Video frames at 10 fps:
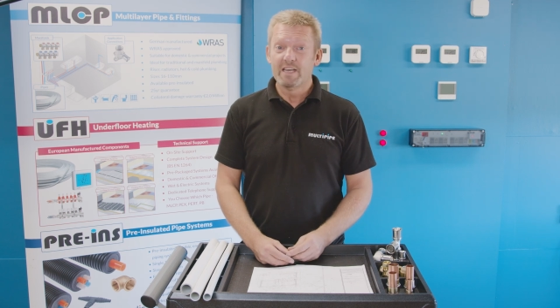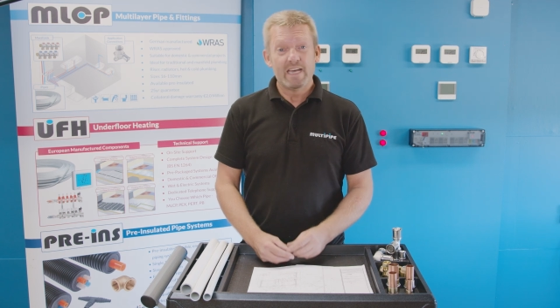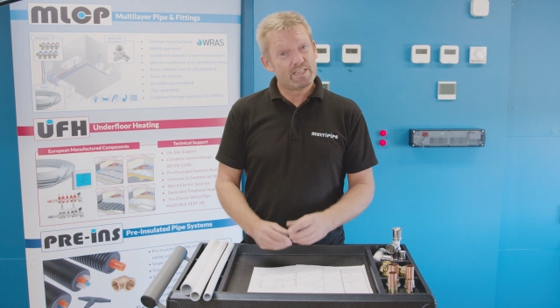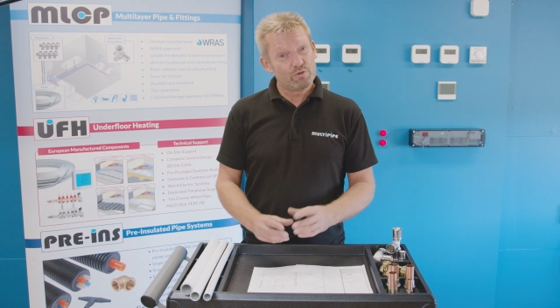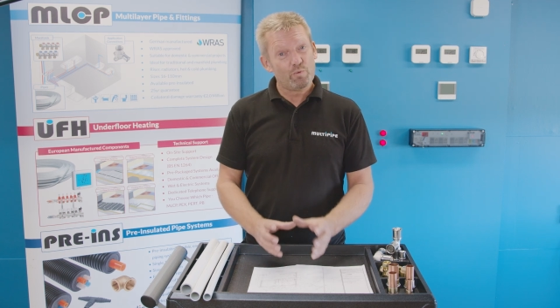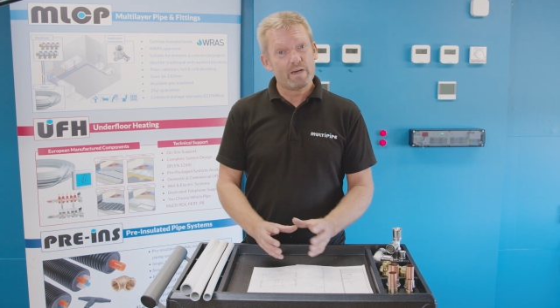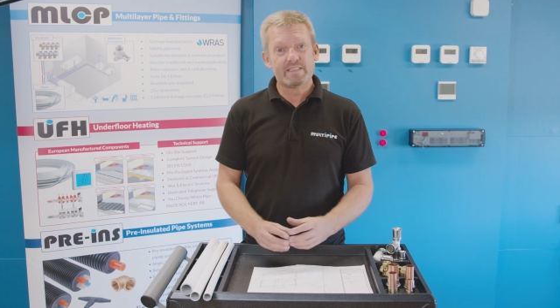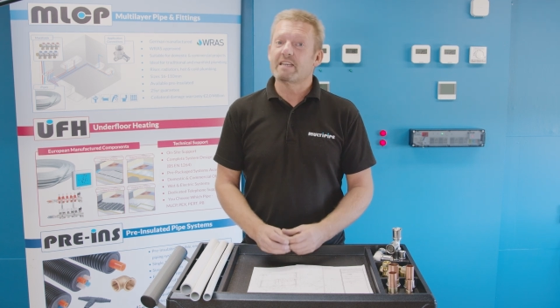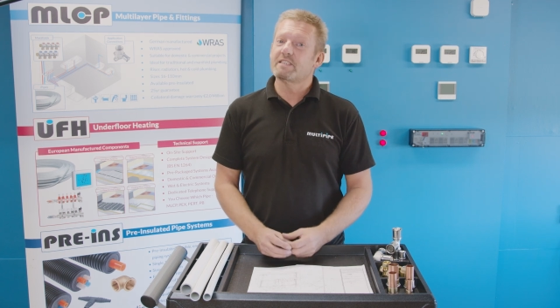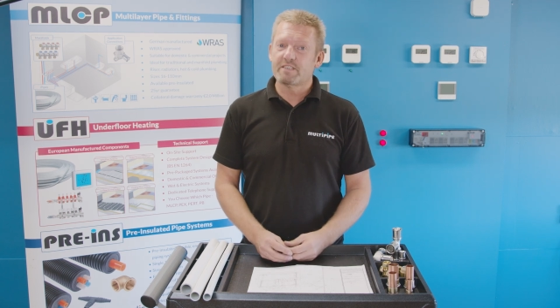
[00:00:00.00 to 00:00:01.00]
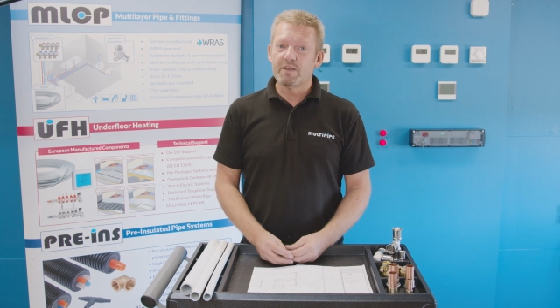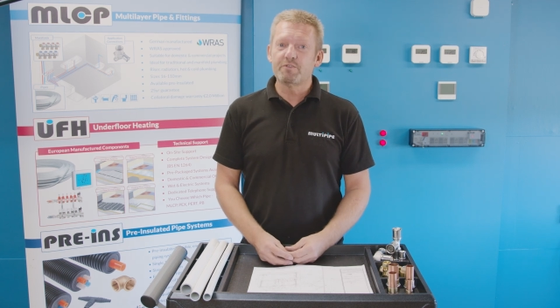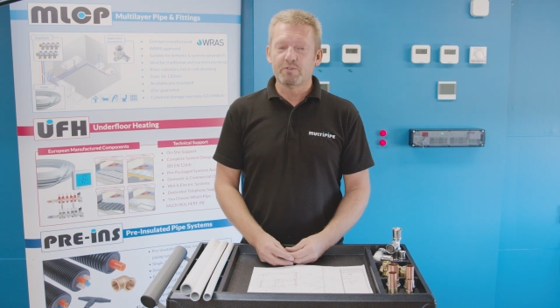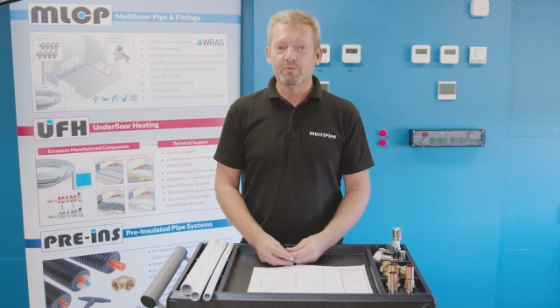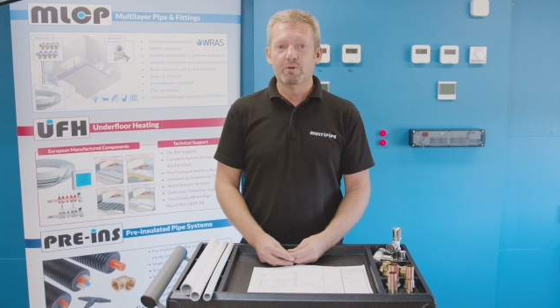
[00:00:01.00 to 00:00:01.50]
It's always that
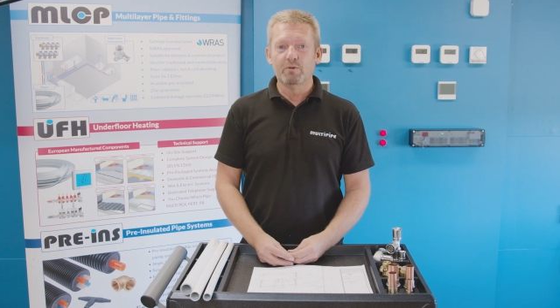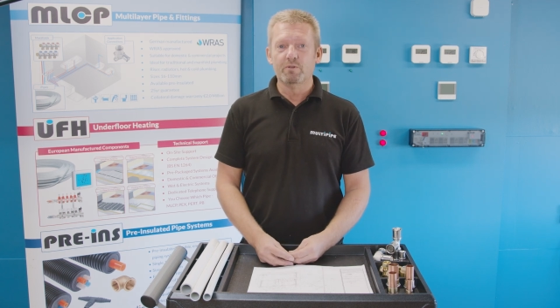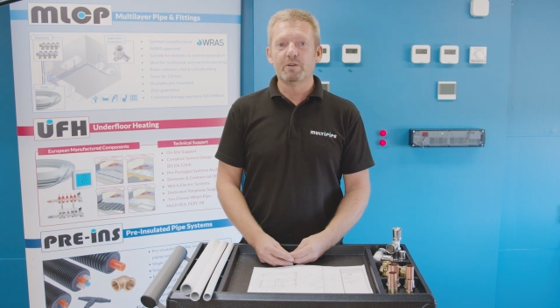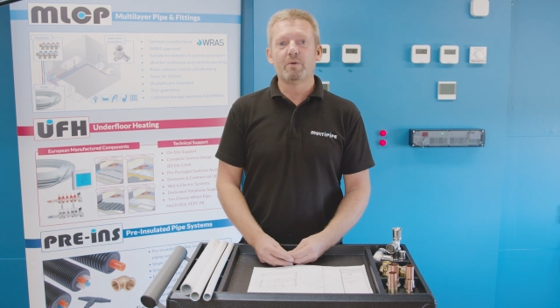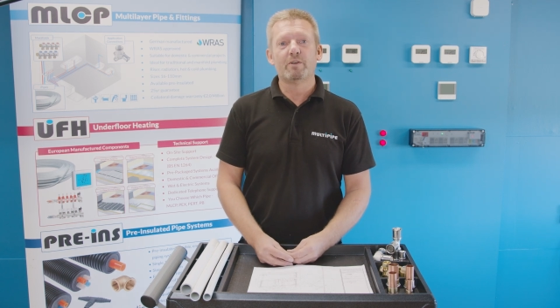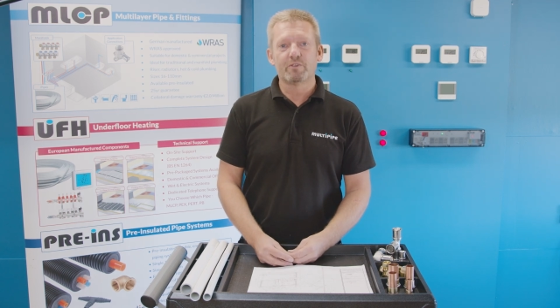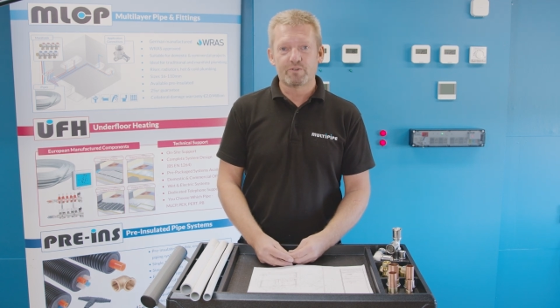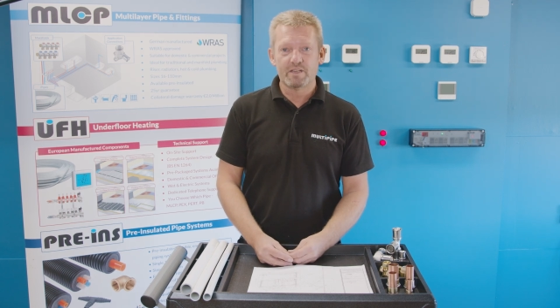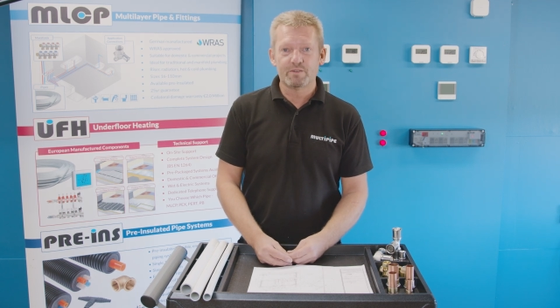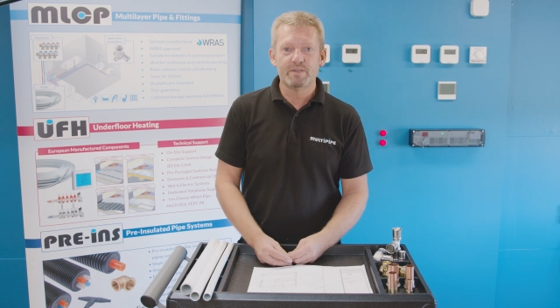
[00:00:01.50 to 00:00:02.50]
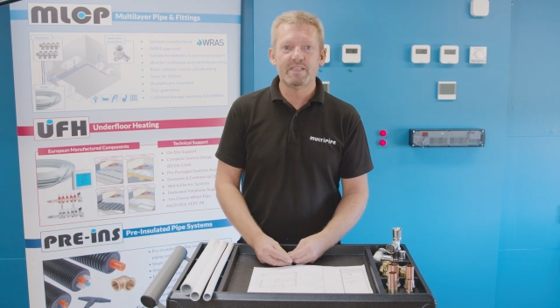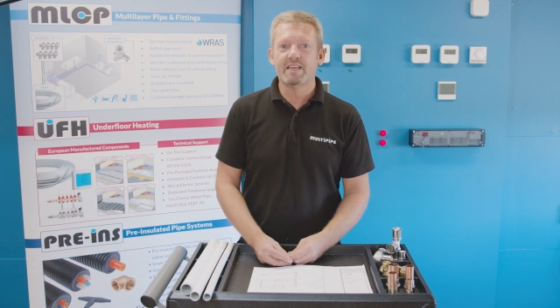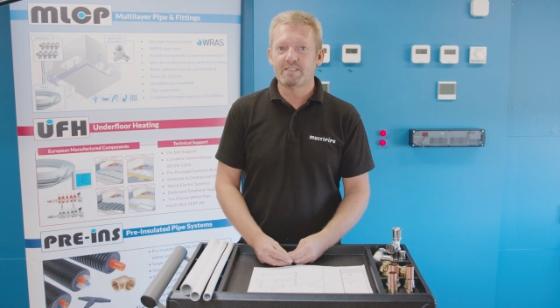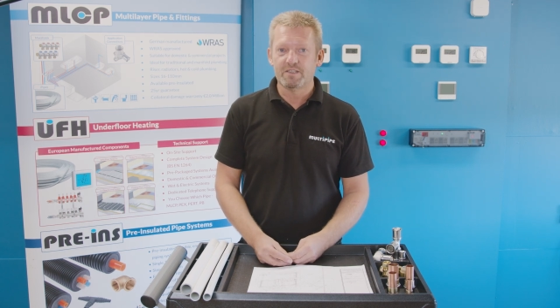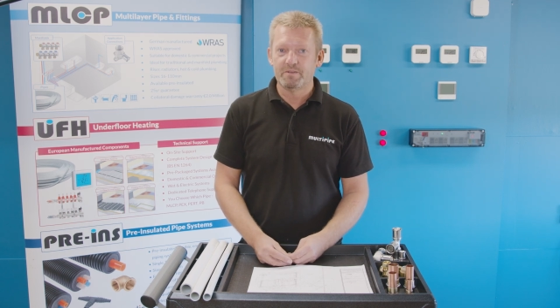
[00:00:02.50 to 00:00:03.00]
central rule that we not try to
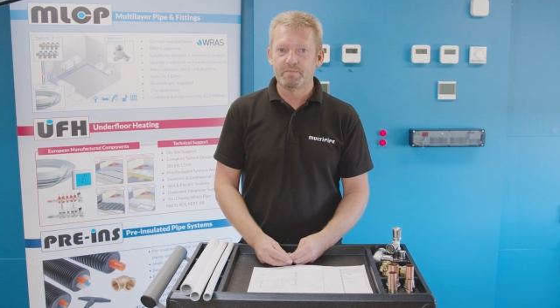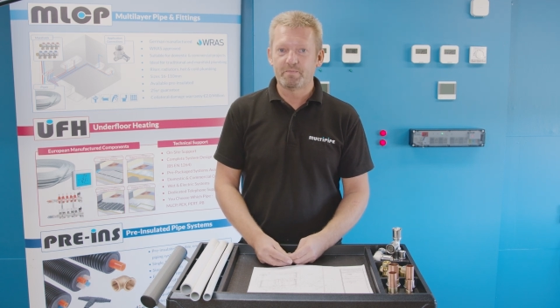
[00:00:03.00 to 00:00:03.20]
adhere to.